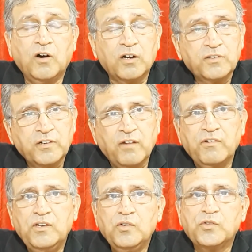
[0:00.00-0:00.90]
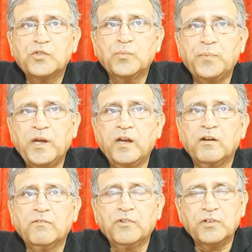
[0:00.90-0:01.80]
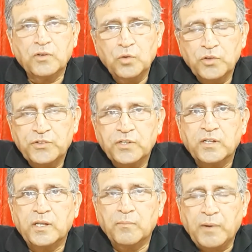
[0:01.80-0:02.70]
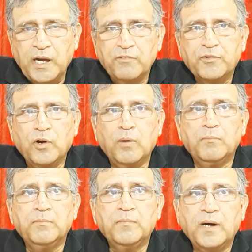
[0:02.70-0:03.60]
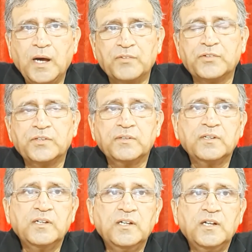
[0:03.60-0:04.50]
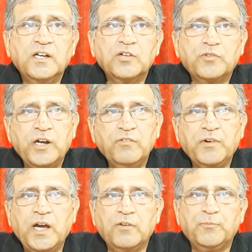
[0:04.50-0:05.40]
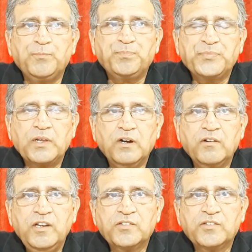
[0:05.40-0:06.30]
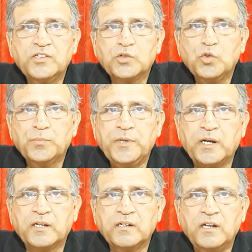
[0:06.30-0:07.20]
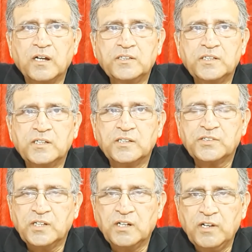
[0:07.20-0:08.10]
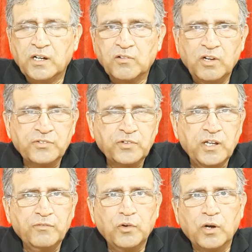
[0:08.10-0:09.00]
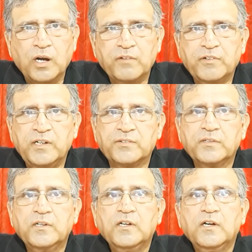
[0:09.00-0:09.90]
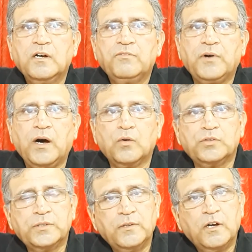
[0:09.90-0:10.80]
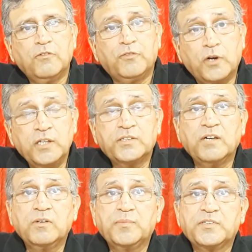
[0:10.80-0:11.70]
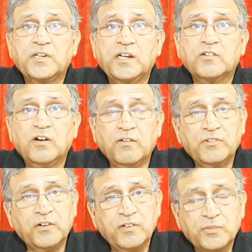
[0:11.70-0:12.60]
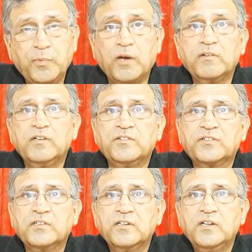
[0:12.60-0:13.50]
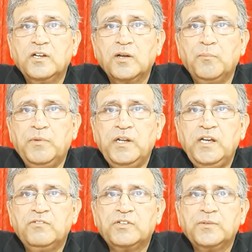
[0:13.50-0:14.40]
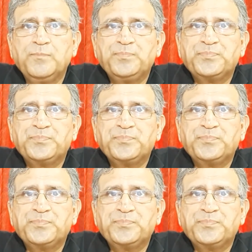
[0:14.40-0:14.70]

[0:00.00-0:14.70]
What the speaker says: or the revenues to pay for the goods they buy from us. 25. A research group that conducted a survey across 24 countries found 47% of the respondents believed